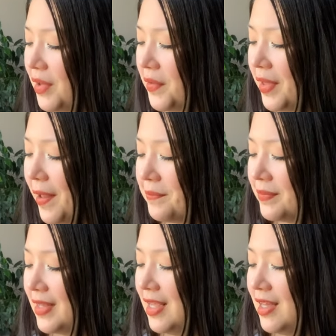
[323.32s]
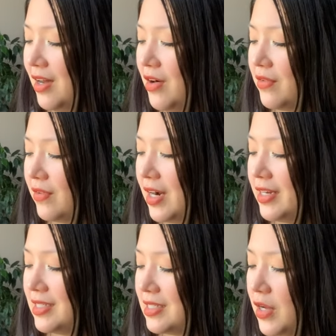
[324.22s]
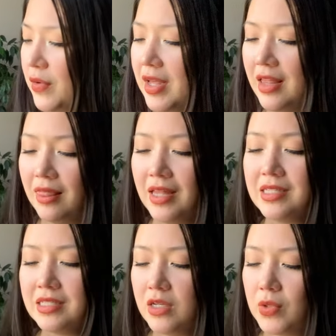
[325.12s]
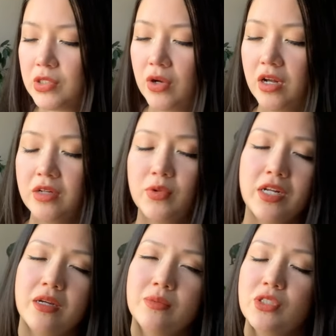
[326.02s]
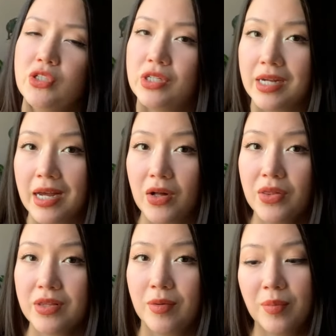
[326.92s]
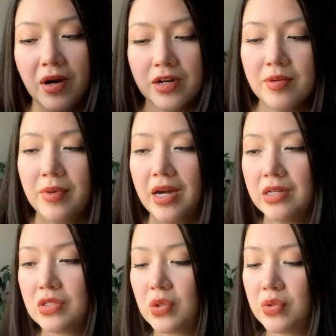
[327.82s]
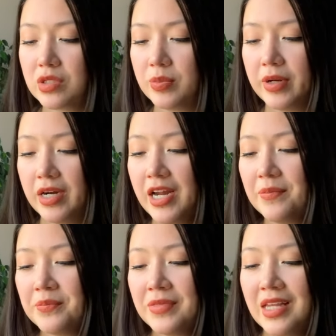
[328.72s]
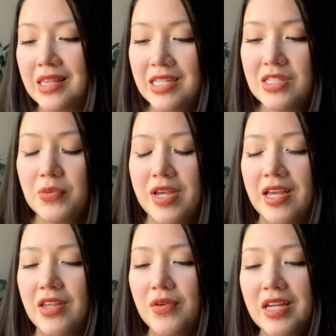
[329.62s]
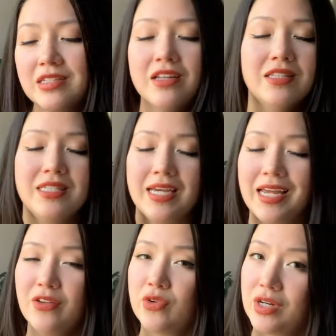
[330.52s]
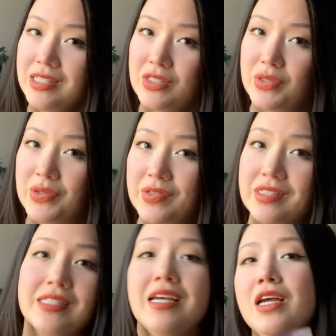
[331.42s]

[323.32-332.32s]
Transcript: Okay. All right. So let's see what's going on when it comes to your health, body, mind, soul, spirit. This week, you guys got the 10 of crystals.